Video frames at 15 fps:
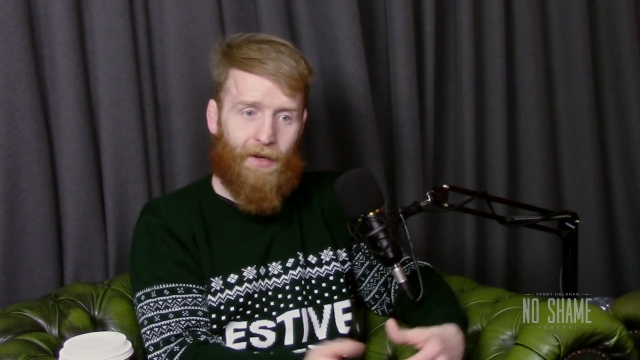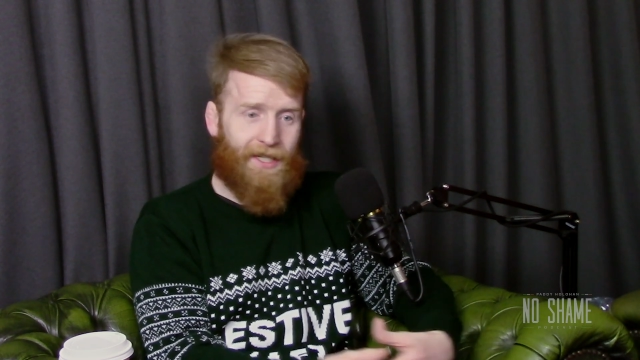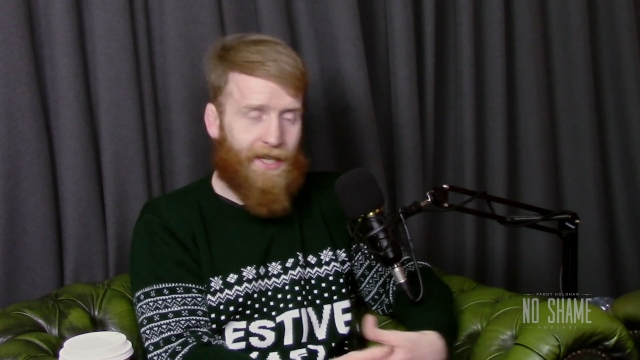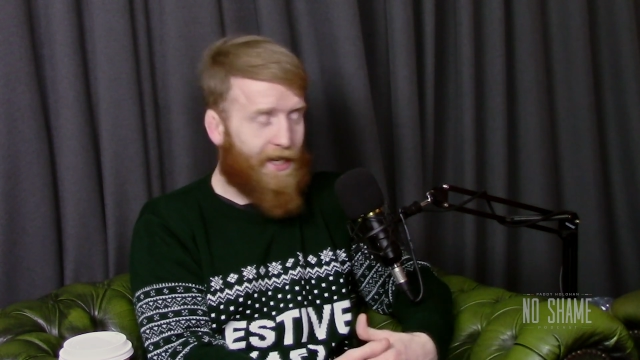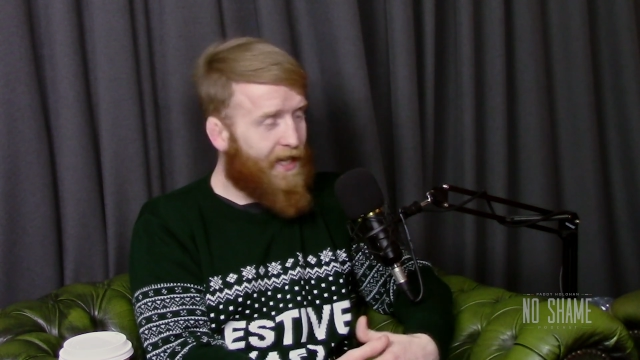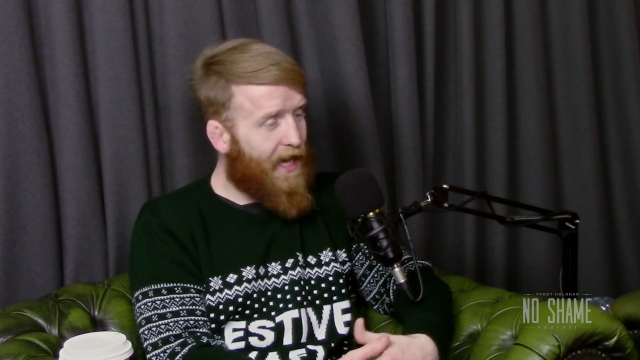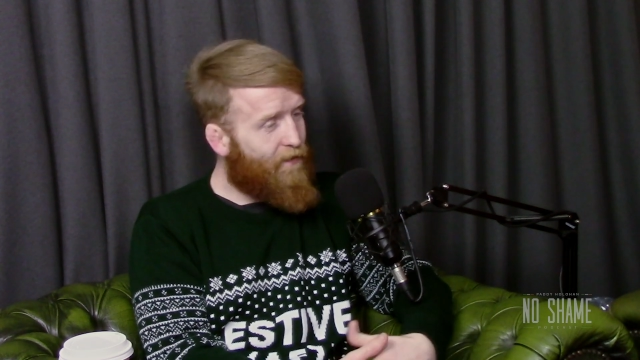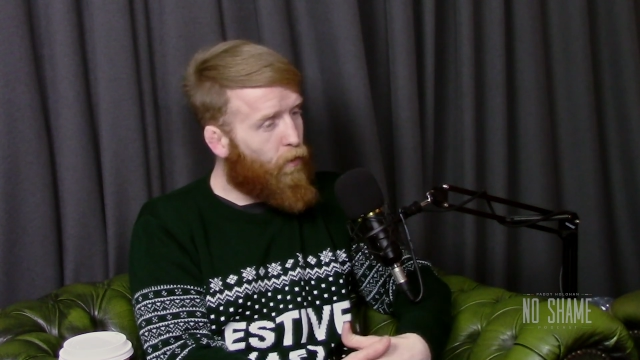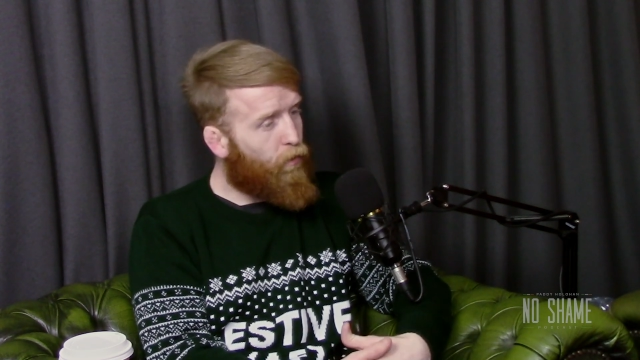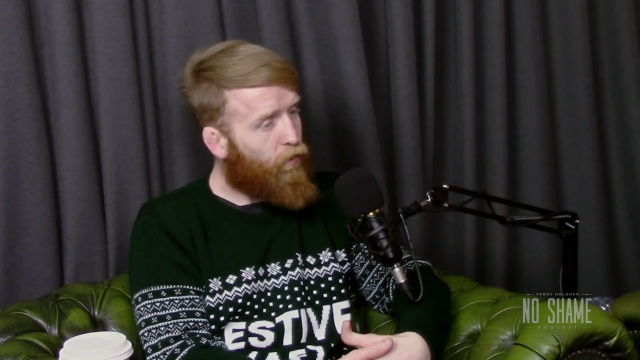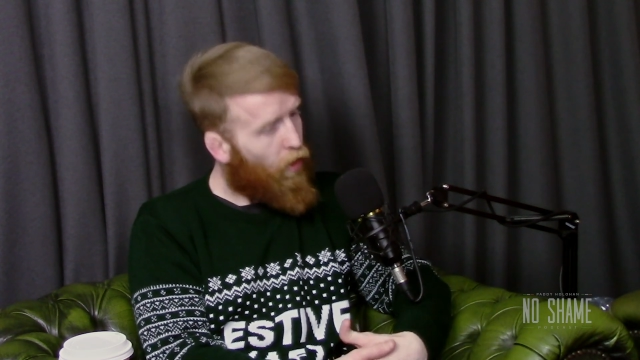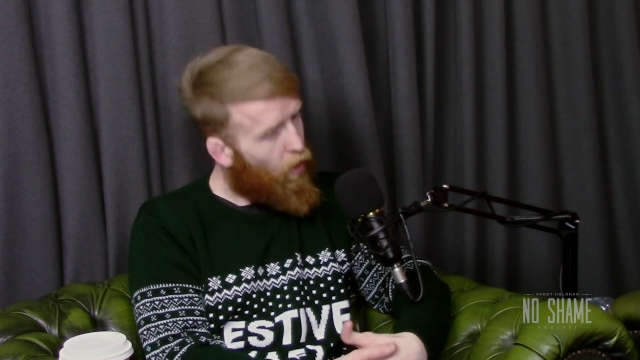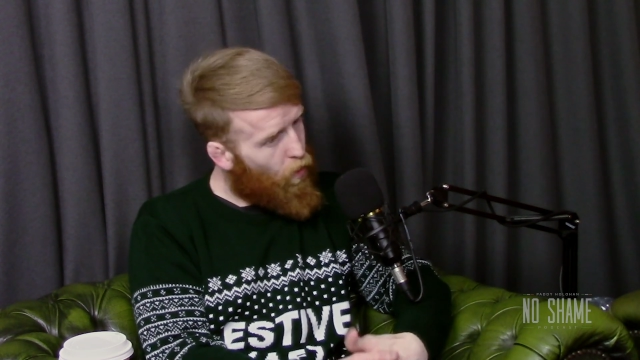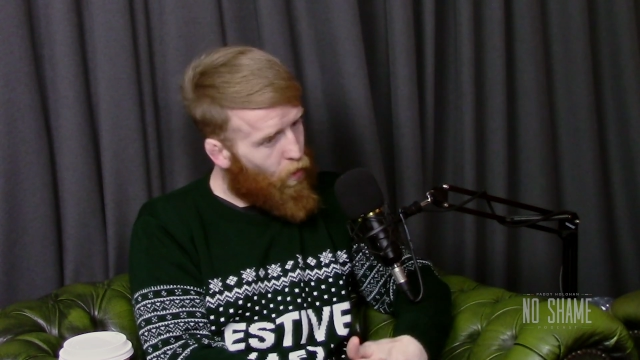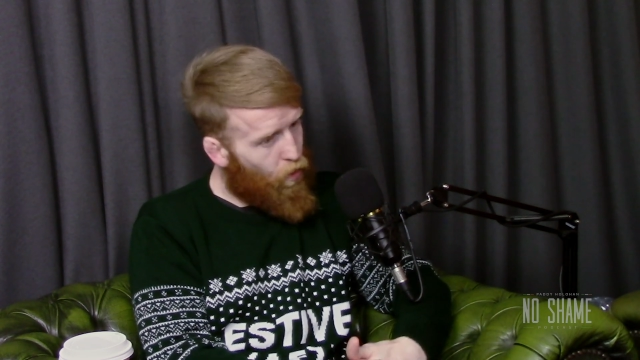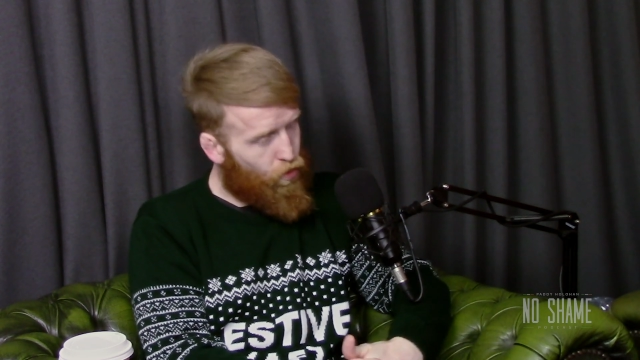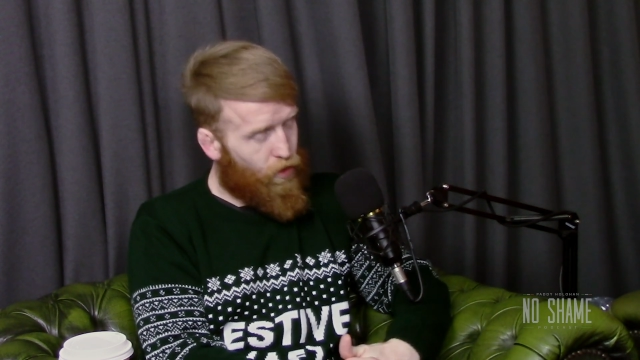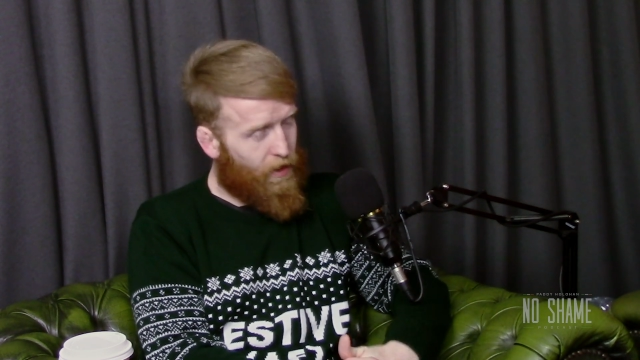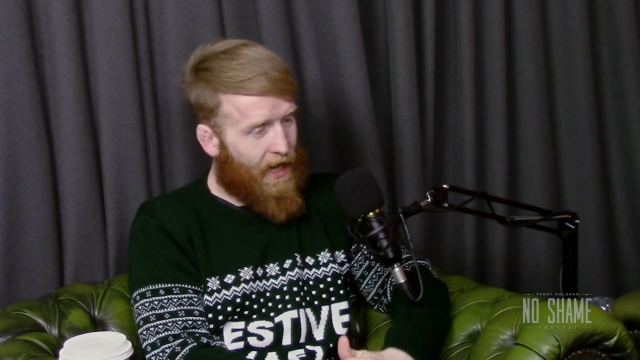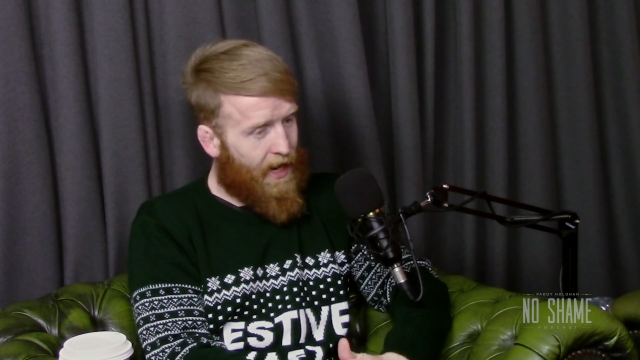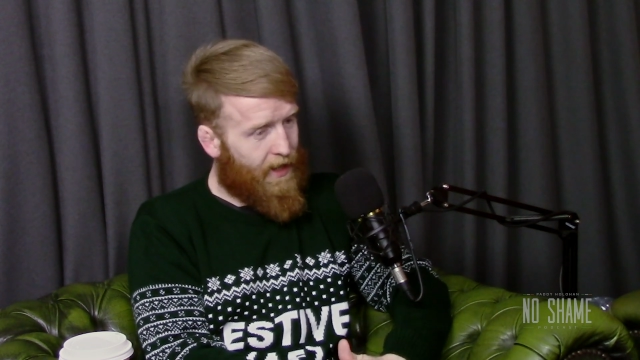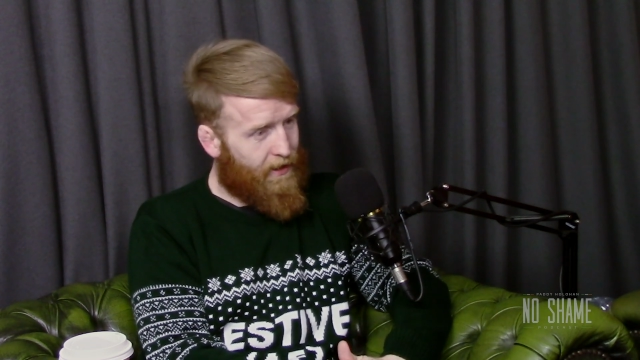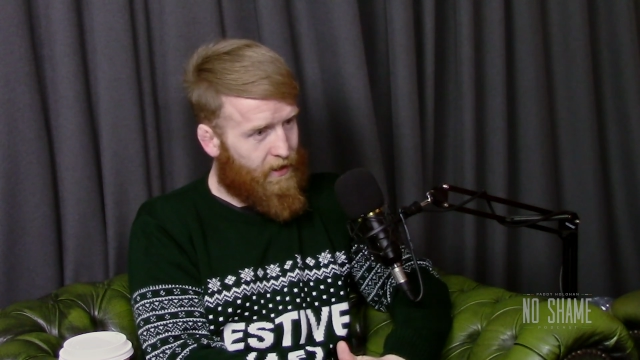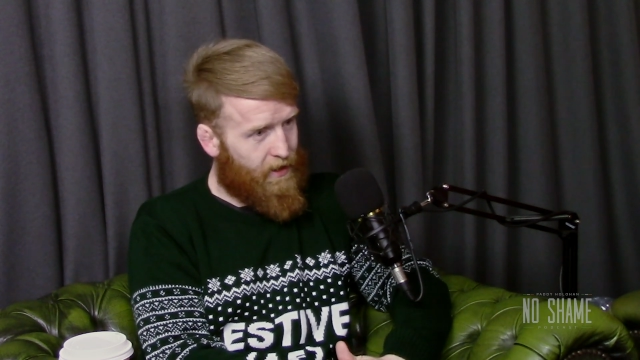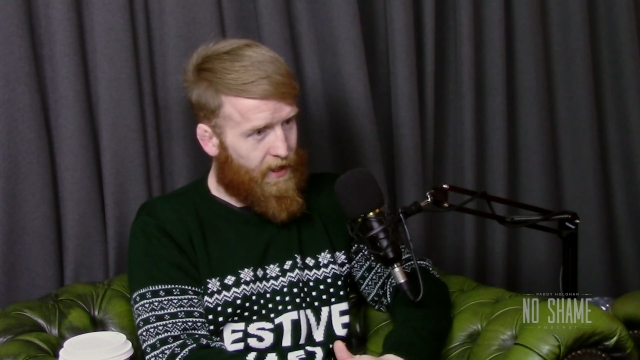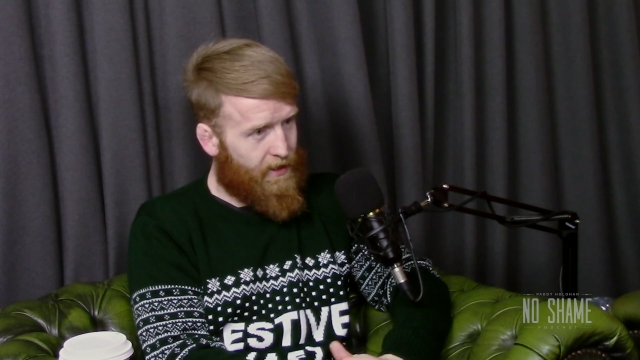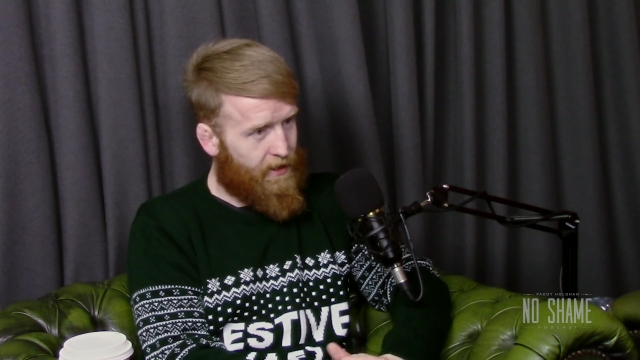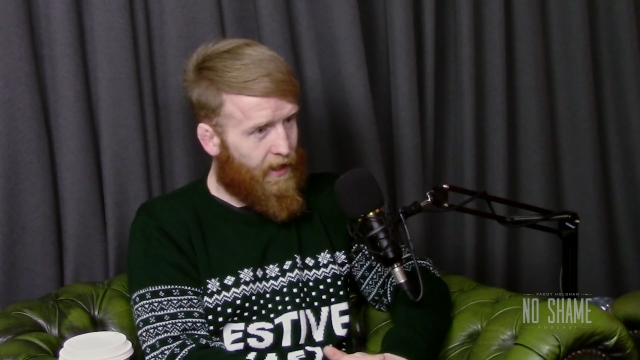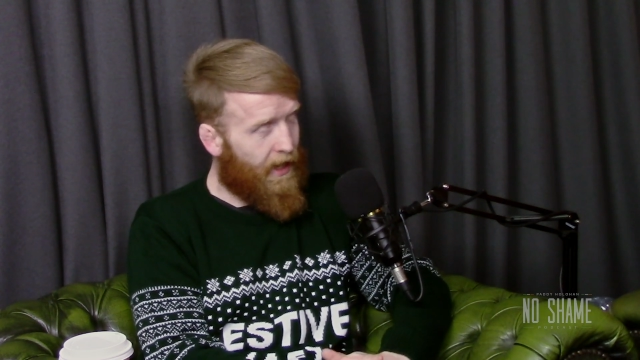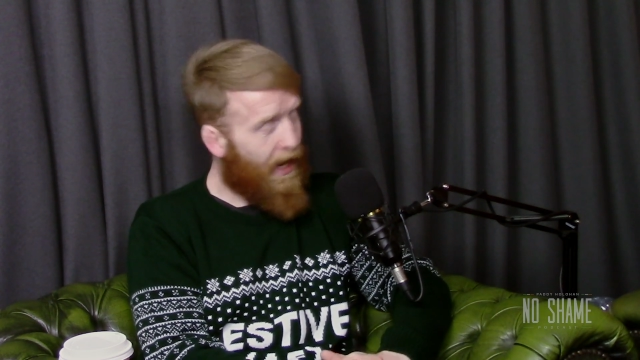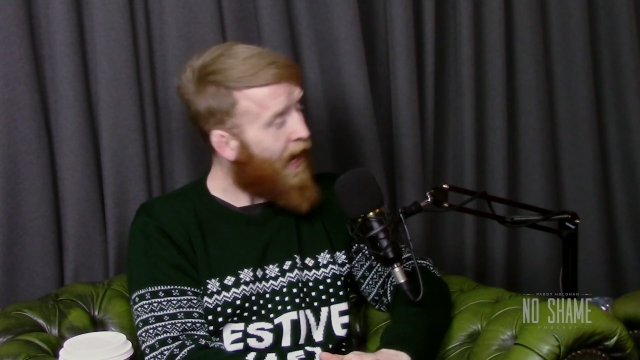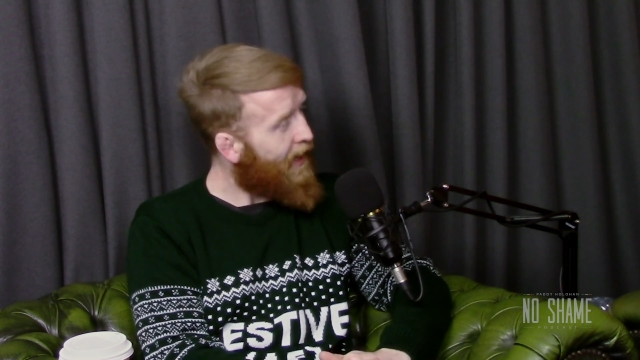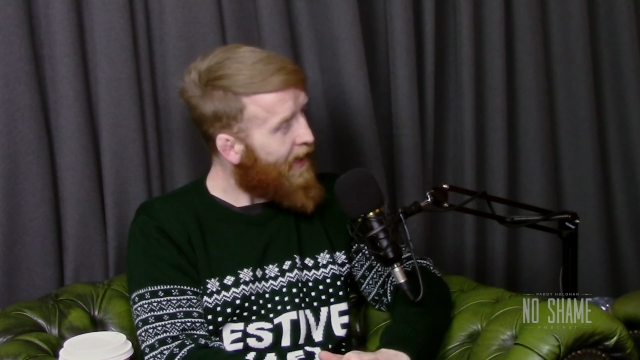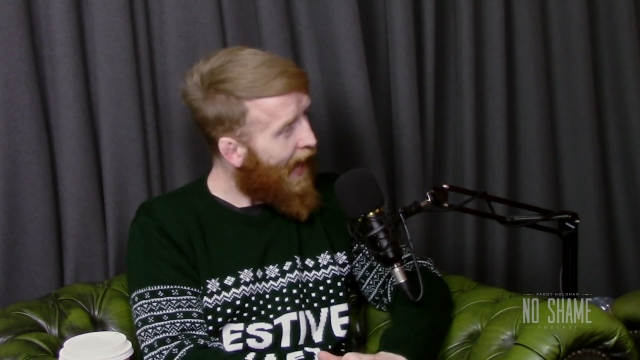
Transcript: He said he gave out 200 candles yesterday, and he